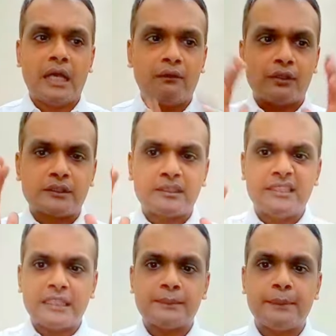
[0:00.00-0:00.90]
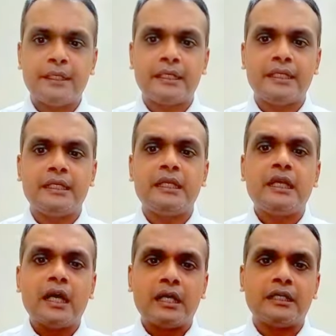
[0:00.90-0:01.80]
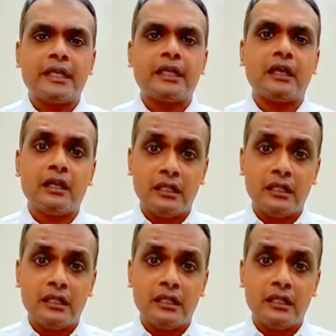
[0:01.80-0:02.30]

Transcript: I was desperately hunting